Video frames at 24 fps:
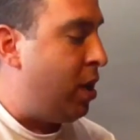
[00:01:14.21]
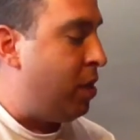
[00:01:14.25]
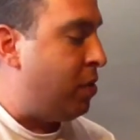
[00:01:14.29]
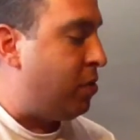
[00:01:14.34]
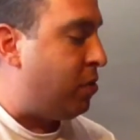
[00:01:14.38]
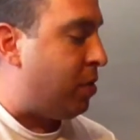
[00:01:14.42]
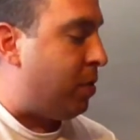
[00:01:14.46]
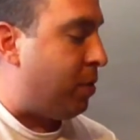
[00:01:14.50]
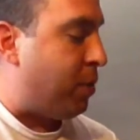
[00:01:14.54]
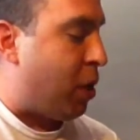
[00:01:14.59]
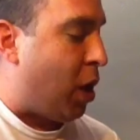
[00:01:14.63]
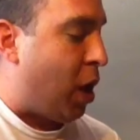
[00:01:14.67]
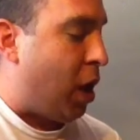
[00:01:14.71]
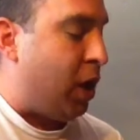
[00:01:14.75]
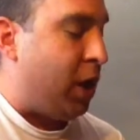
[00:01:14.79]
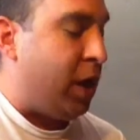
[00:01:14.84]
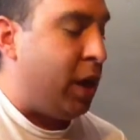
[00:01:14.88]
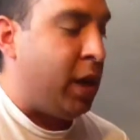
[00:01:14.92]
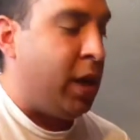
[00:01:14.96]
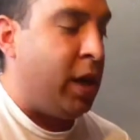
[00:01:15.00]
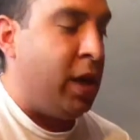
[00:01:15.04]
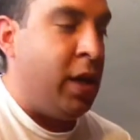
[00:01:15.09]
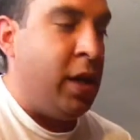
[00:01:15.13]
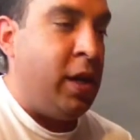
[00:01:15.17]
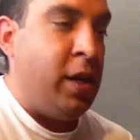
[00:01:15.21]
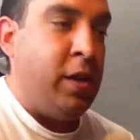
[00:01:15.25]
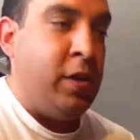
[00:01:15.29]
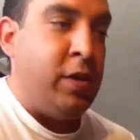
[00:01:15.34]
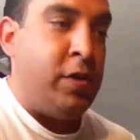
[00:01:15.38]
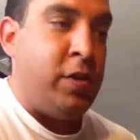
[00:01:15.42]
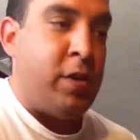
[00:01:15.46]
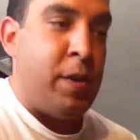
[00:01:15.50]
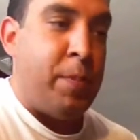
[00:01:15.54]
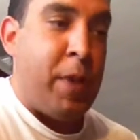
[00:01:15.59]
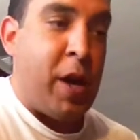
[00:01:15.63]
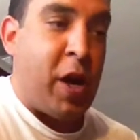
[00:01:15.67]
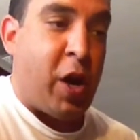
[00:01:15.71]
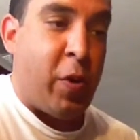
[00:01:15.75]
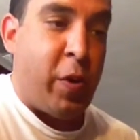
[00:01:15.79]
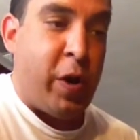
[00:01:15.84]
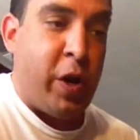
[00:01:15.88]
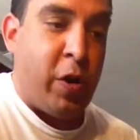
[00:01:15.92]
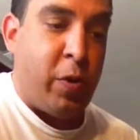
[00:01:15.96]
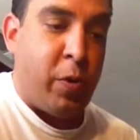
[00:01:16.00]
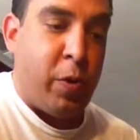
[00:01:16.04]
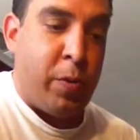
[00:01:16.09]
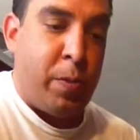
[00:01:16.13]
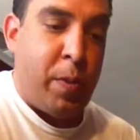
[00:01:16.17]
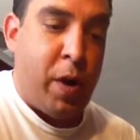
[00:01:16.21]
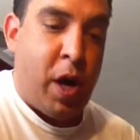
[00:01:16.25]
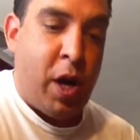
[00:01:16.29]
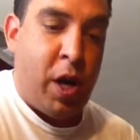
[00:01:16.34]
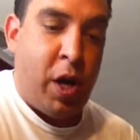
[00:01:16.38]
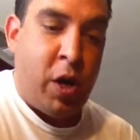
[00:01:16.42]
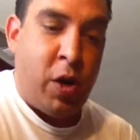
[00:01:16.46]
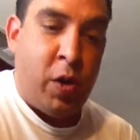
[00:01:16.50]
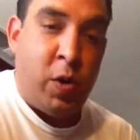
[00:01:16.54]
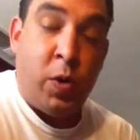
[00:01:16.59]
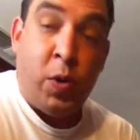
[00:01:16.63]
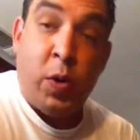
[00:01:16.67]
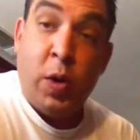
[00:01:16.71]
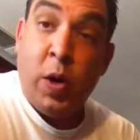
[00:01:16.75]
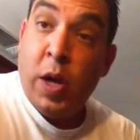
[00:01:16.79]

some garlic, some pecorino romano,